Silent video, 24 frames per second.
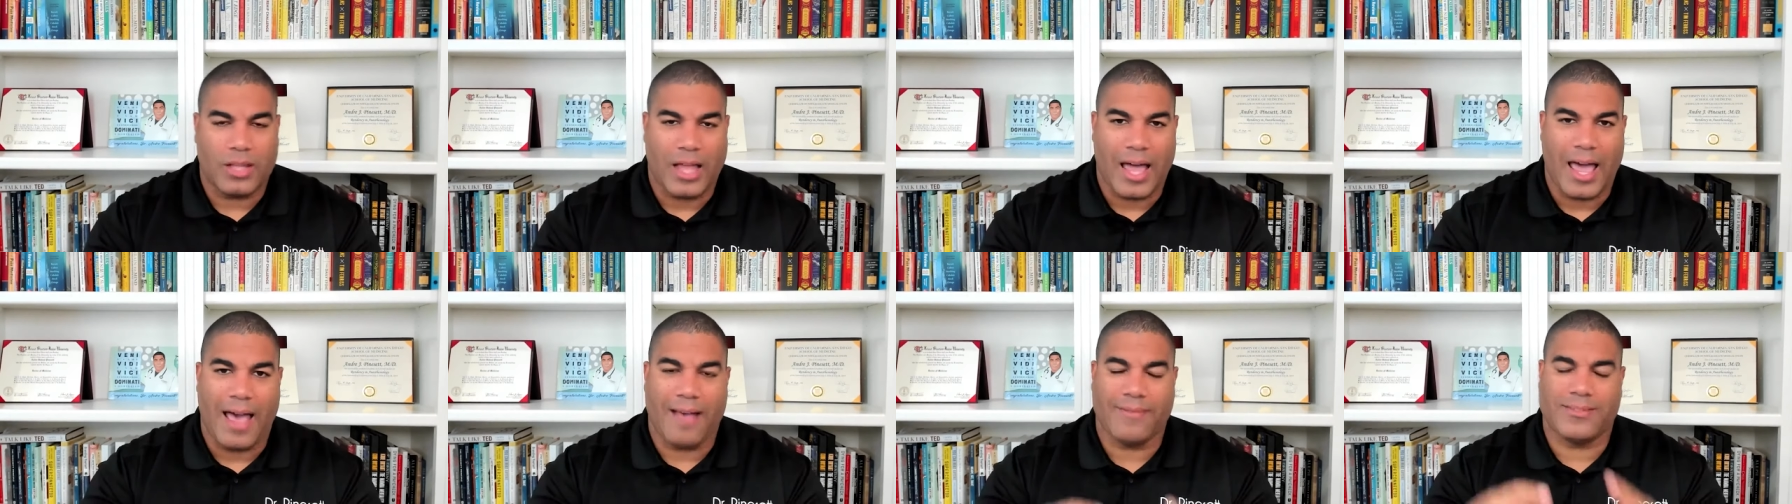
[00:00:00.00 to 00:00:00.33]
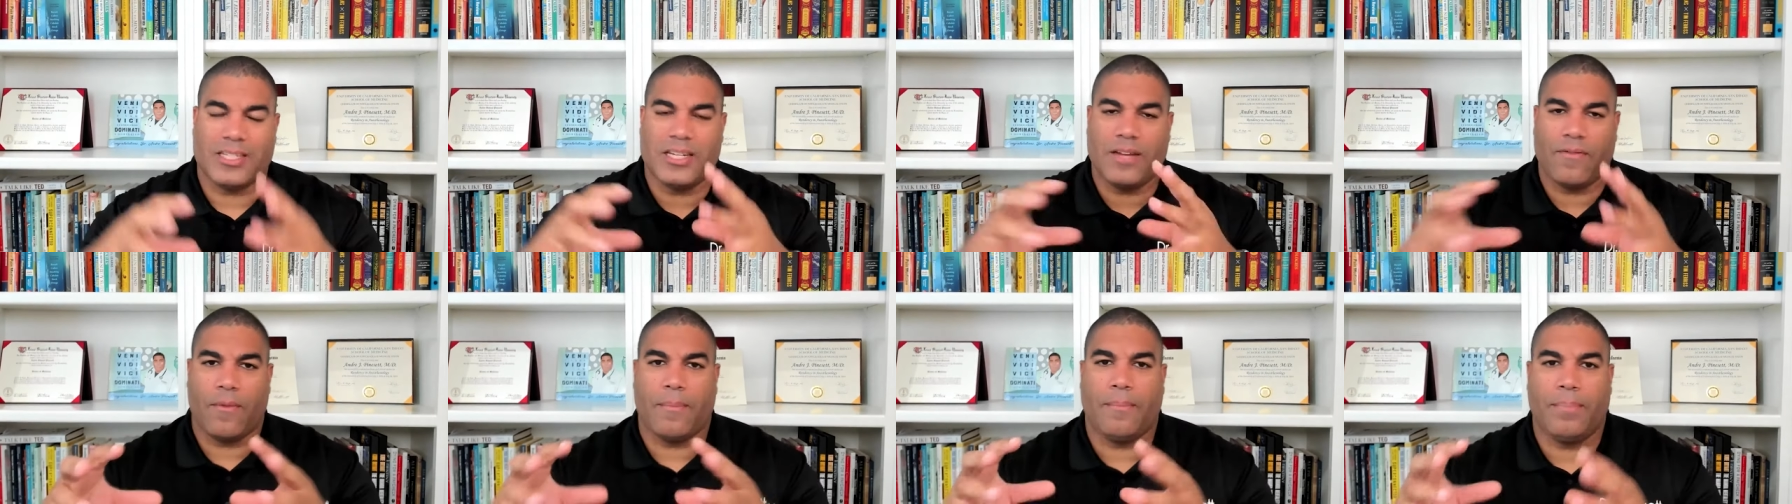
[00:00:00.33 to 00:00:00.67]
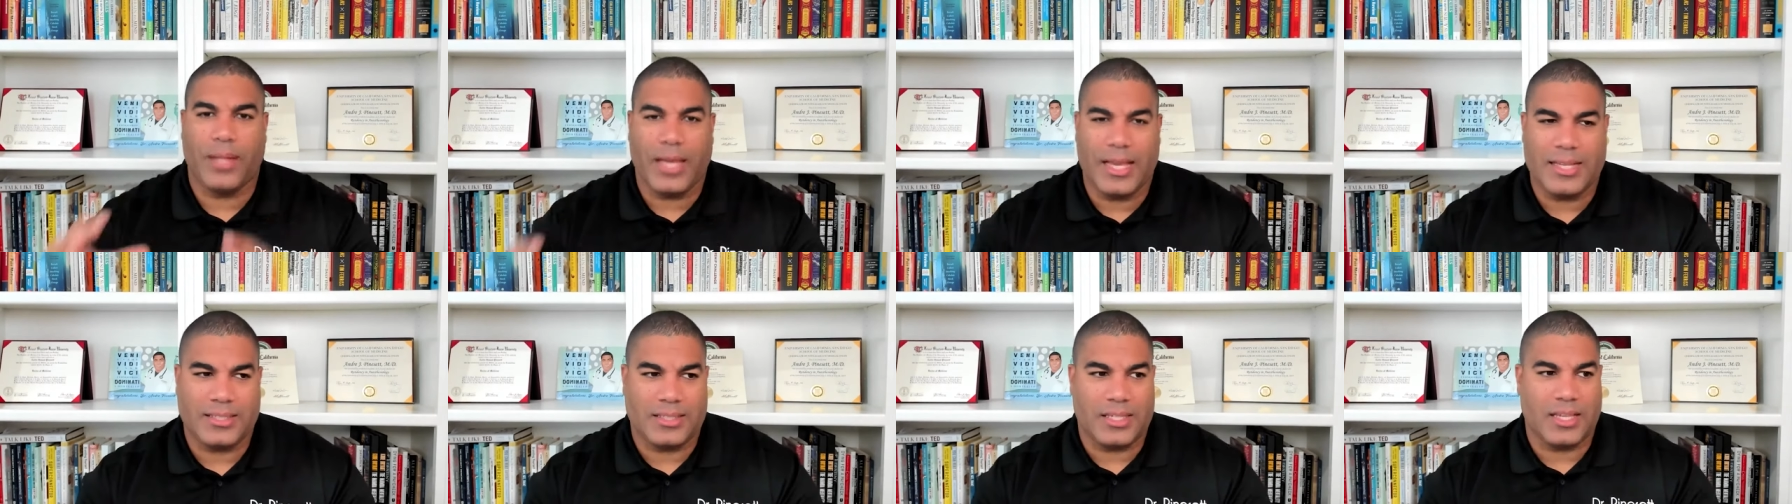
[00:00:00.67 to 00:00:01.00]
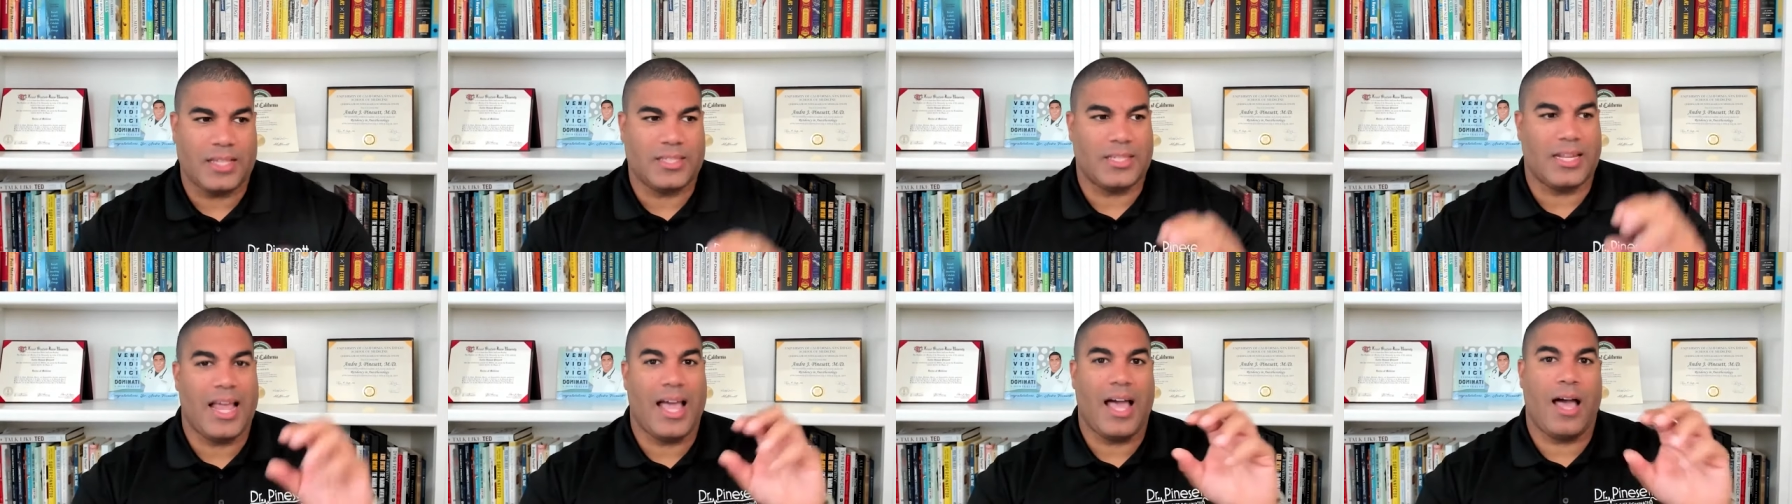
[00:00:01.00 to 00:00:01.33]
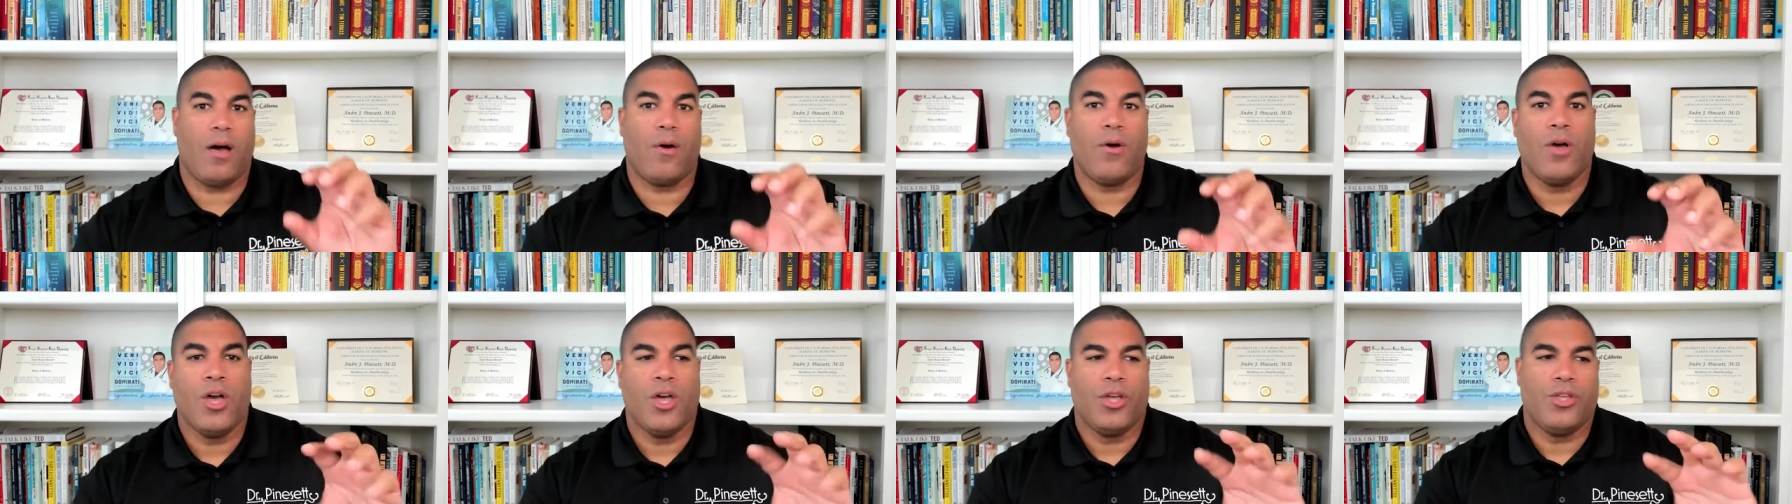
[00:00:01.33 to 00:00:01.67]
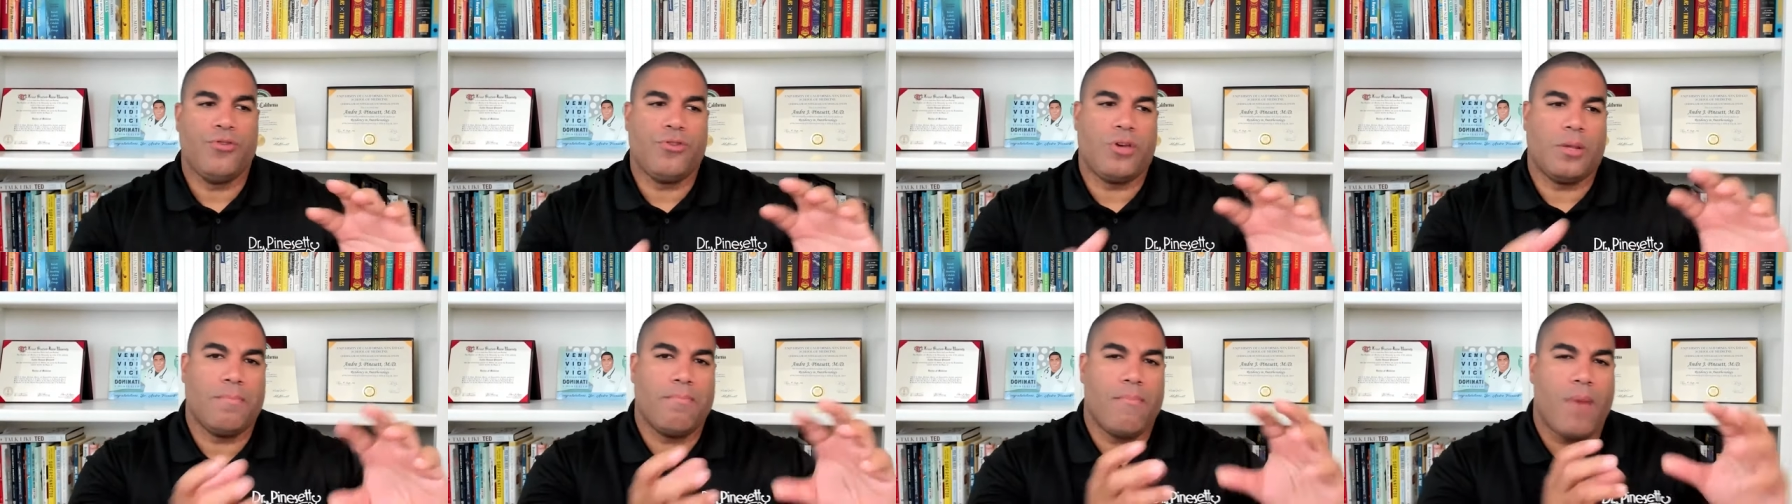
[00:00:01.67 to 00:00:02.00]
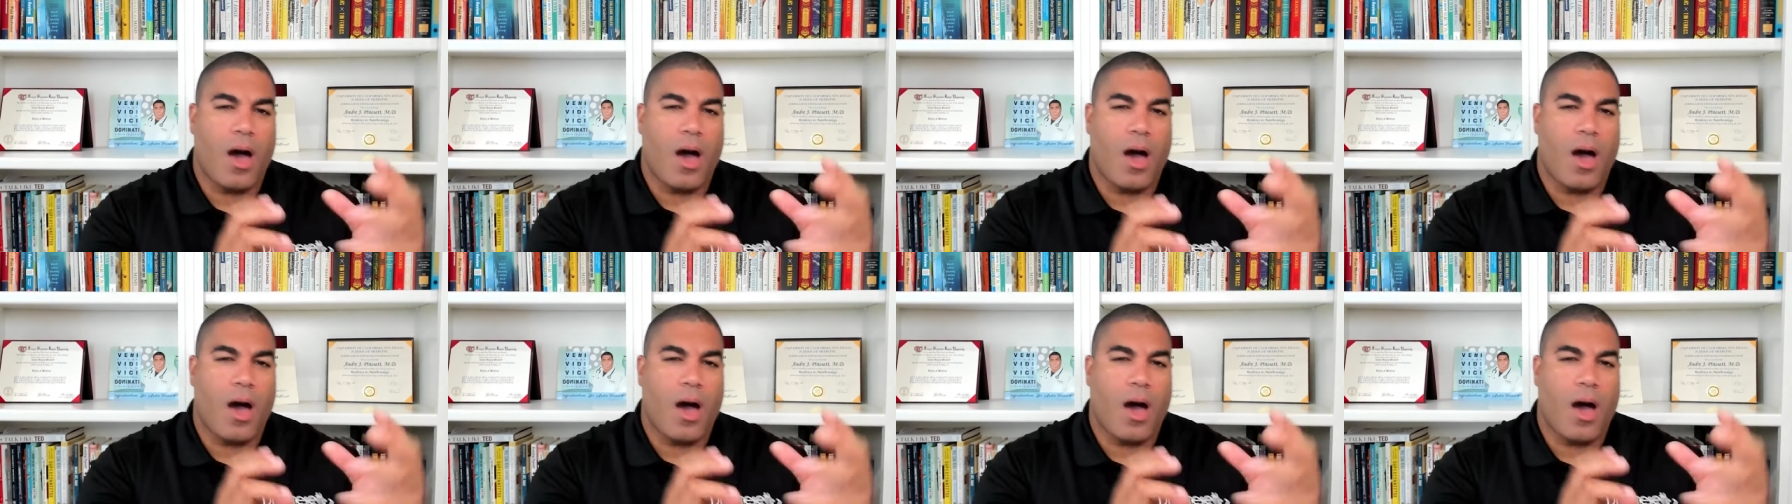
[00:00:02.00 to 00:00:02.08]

laughs at different places and how you could